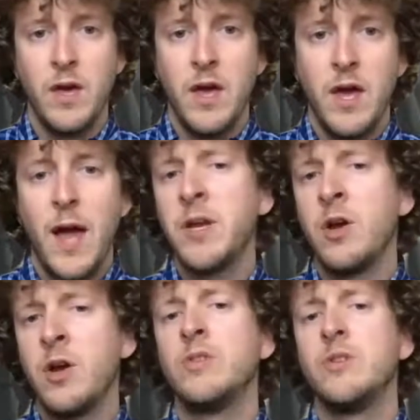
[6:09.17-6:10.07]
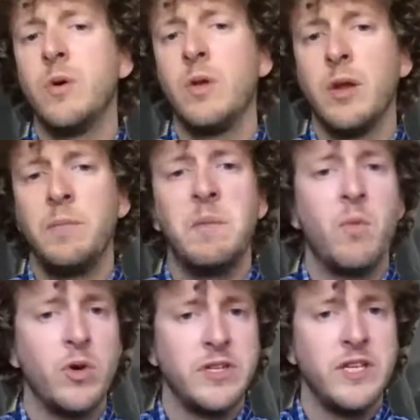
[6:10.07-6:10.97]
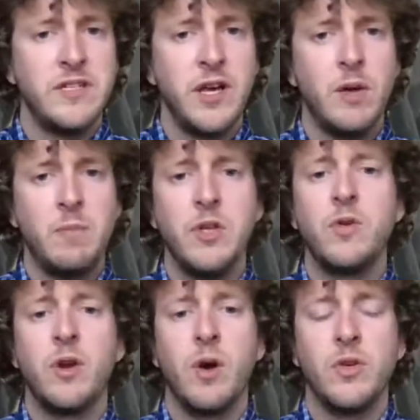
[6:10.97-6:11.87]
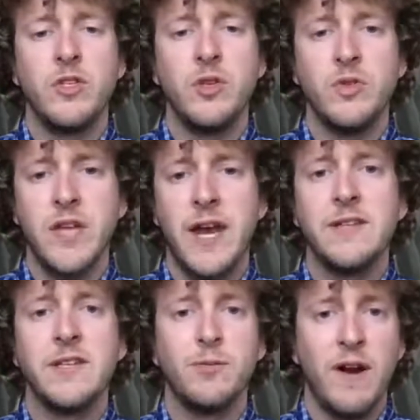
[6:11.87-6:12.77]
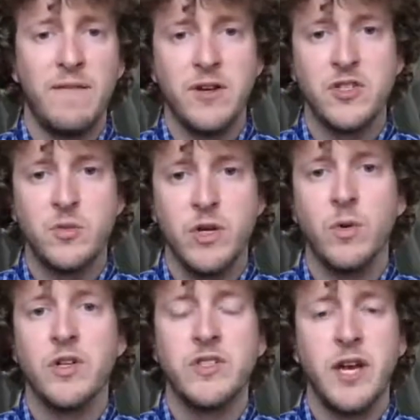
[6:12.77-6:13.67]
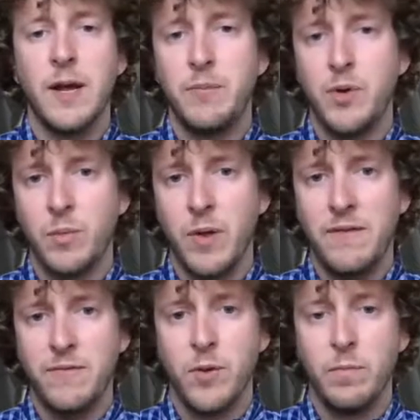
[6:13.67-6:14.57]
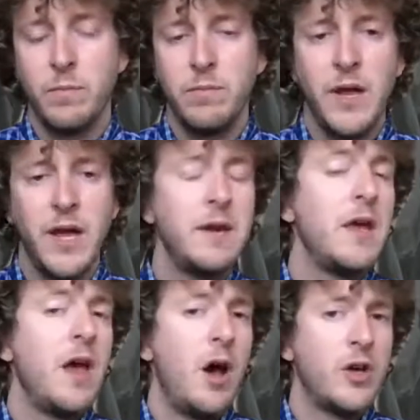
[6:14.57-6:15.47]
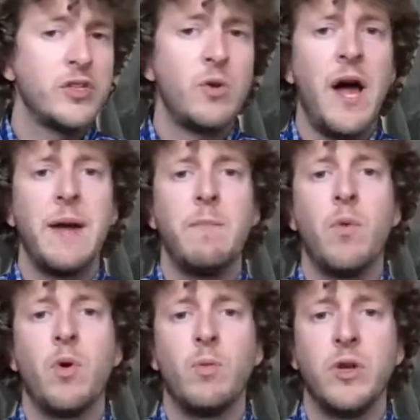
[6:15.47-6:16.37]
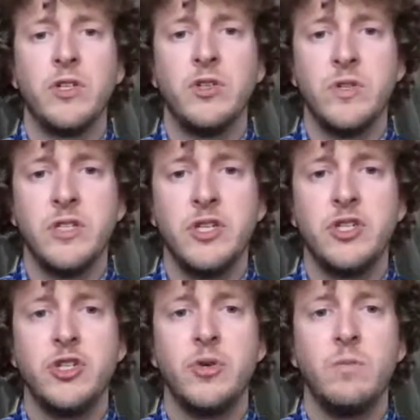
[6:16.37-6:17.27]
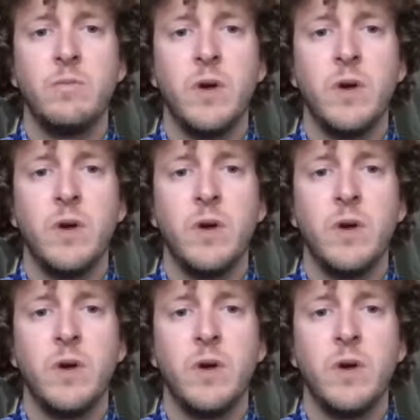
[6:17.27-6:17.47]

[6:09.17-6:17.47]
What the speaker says: I'm going to go into a little bit more detail, but you can always use that as a reference when you are setting up your platform. And also, I am more than willing to assist you